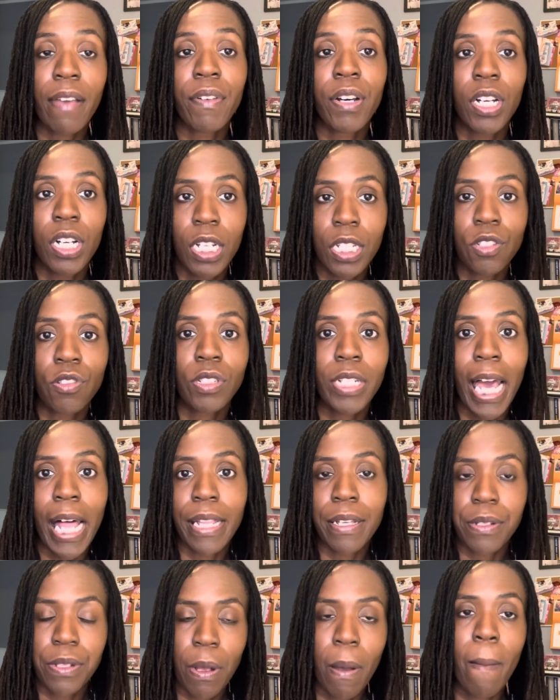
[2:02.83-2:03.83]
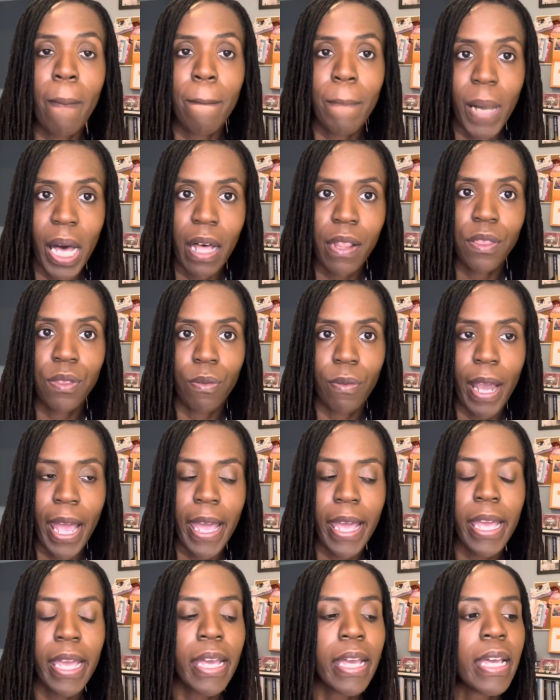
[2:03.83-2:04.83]
$100 a month,
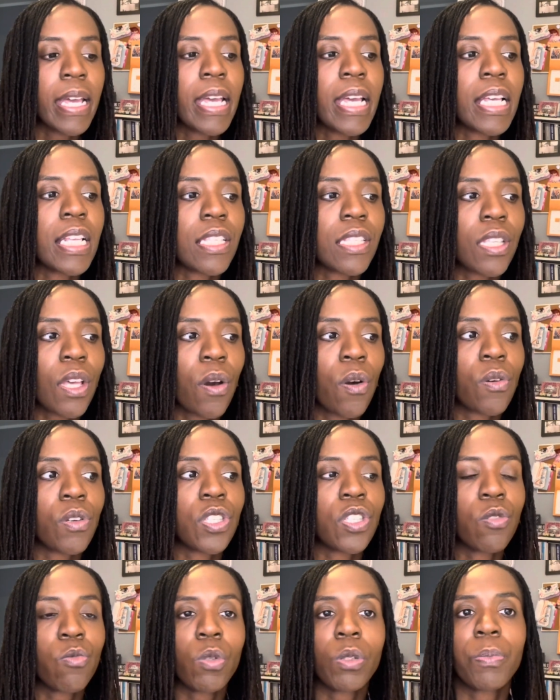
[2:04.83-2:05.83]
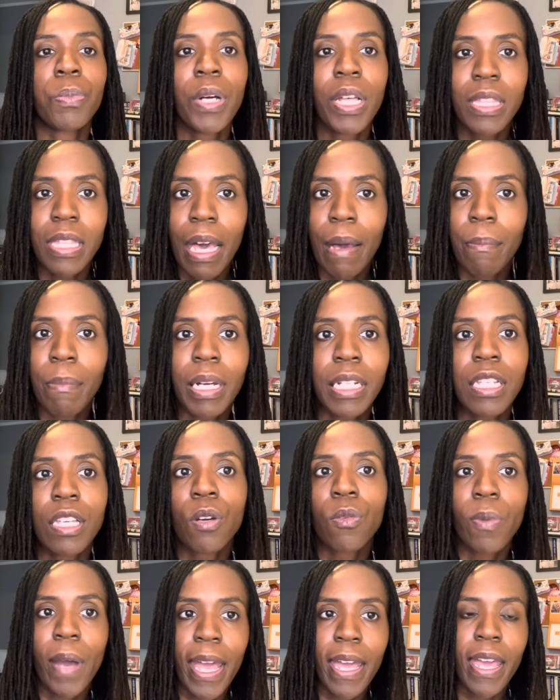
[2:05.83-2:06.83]
right? And so you would put that money
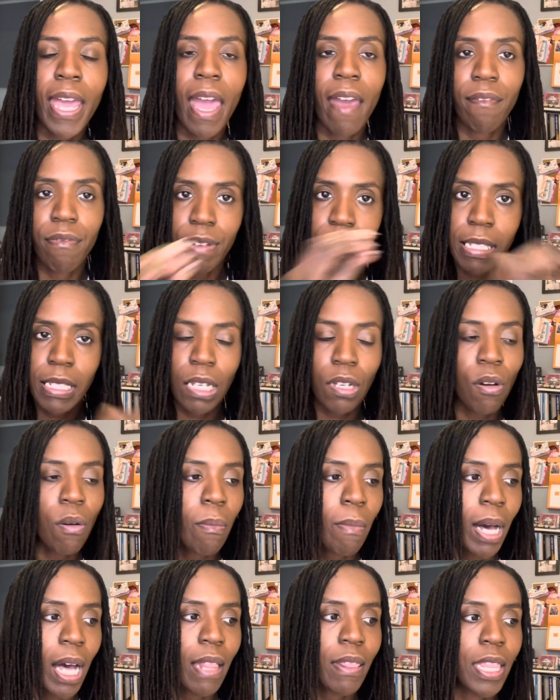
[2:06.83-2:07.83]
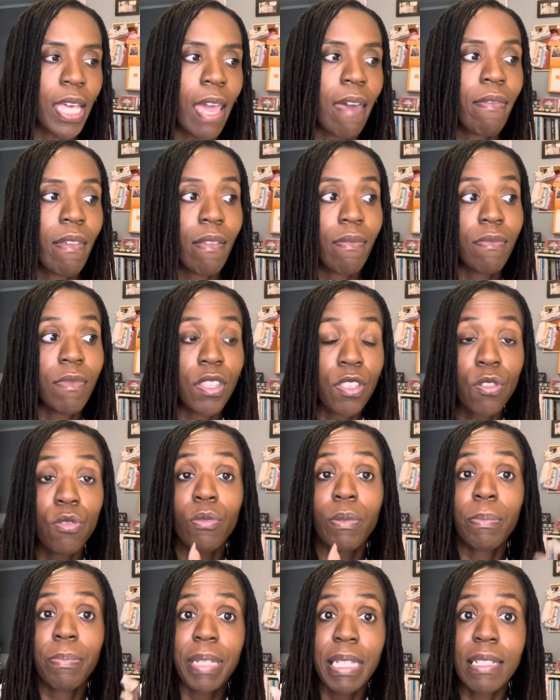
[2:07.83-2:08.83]
away every single month, and then you
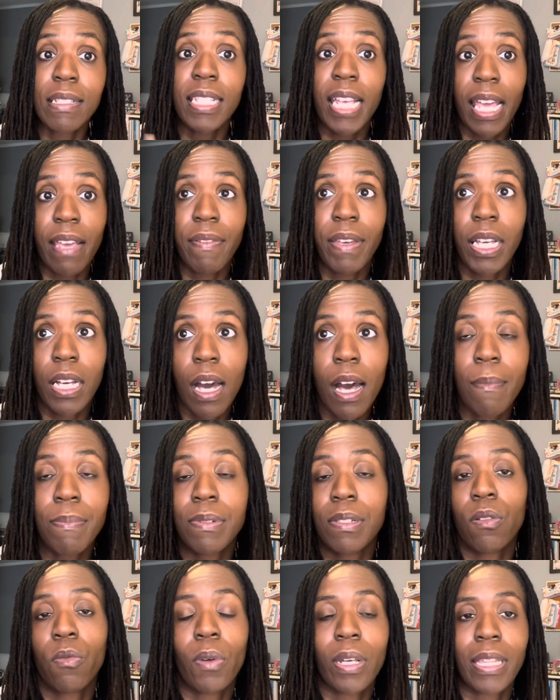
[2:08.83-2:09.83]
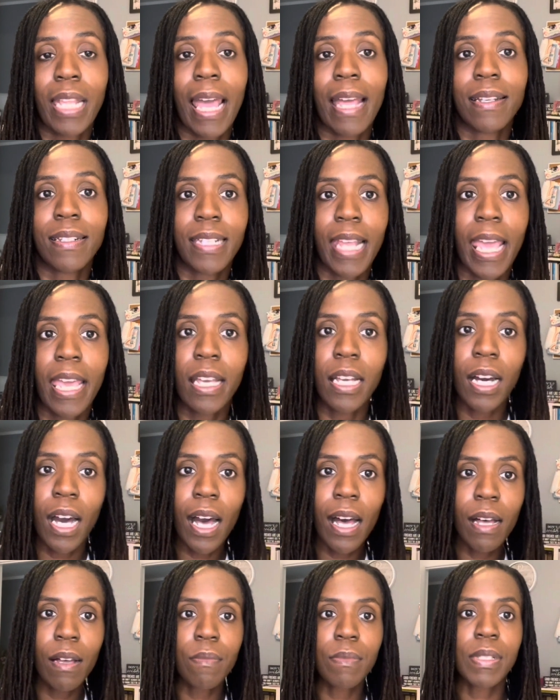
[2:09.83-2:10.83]
would be saving up. So when that day
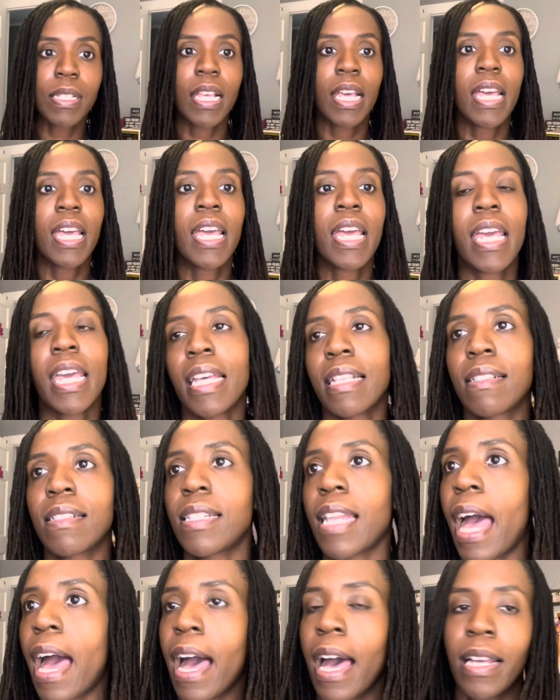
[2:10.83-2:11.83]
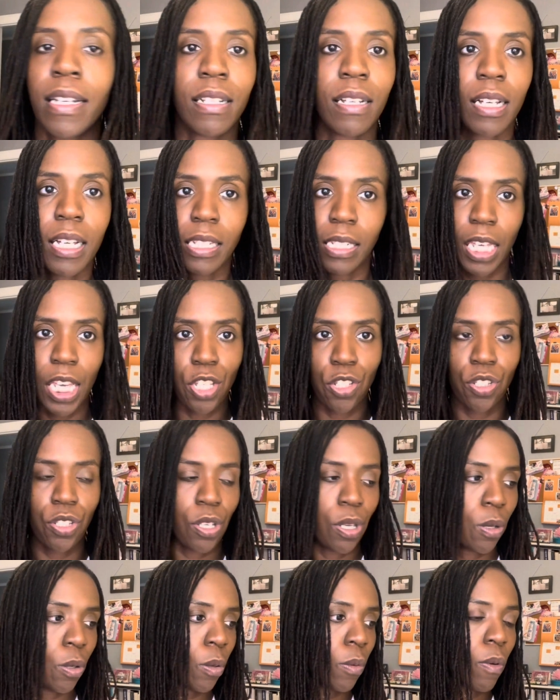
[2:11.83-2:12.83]
comes, it's not an
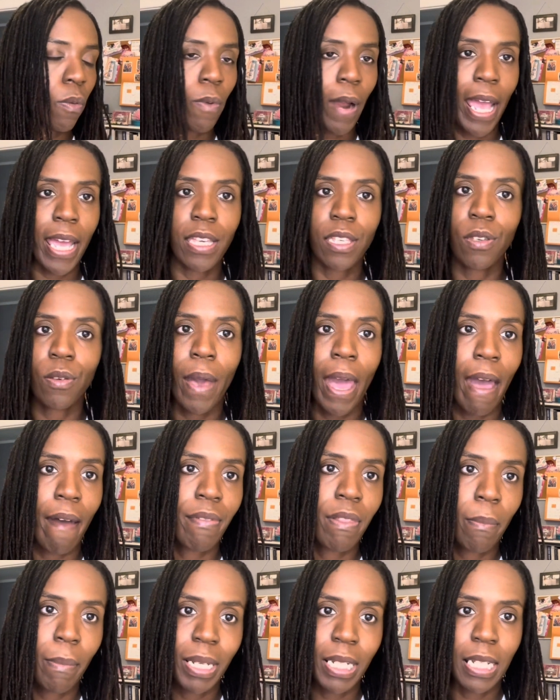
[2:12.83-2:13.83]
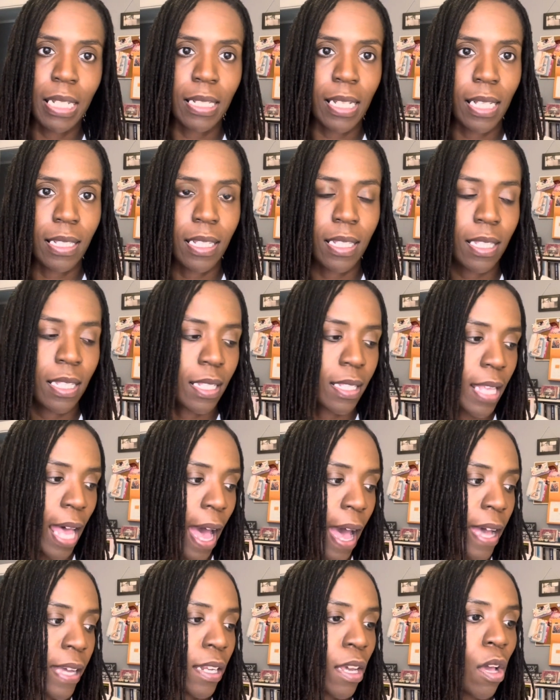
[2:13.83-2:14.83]
issue, right? You have the money set to the
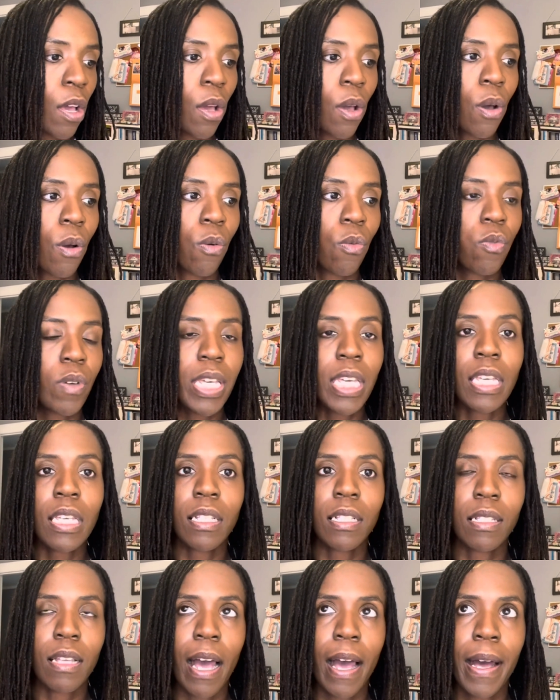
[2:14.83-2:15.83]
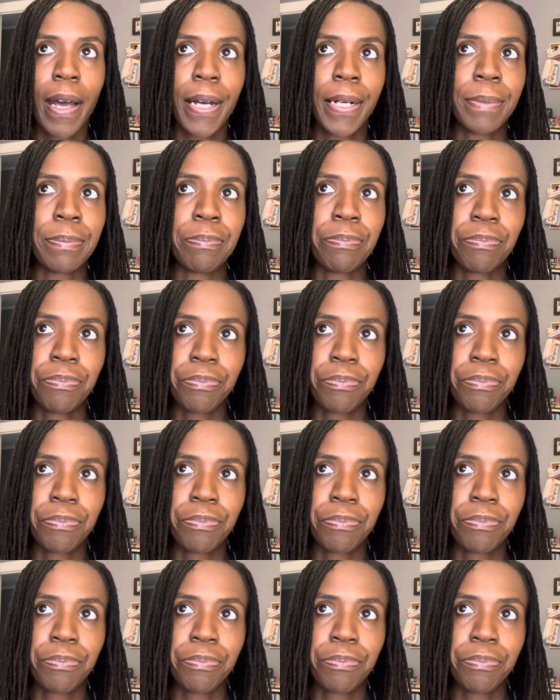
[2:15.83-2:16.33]
side. We have